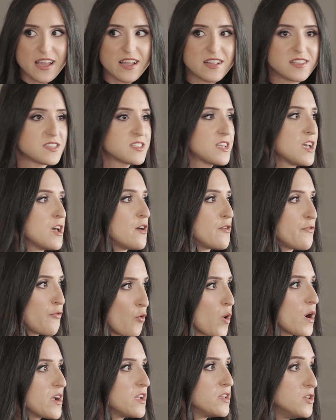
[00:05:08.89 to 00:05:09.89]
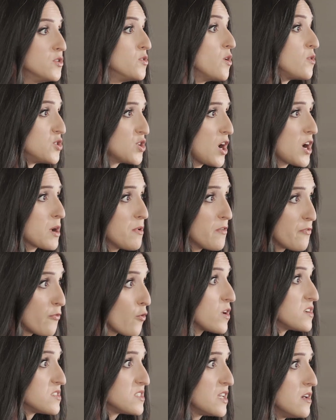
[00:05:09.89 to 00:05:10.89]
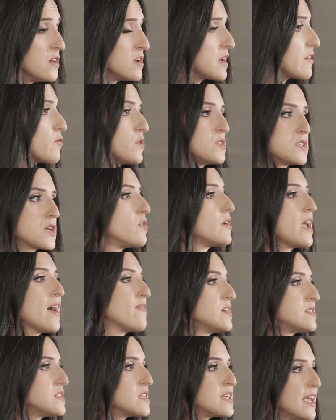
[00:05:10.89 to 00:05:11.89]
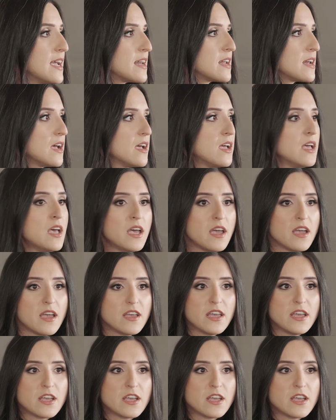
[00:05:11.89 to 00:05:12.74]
It's you talk about Forest Hill and everyone's like, oh yeah, that's in Canada. Yeah.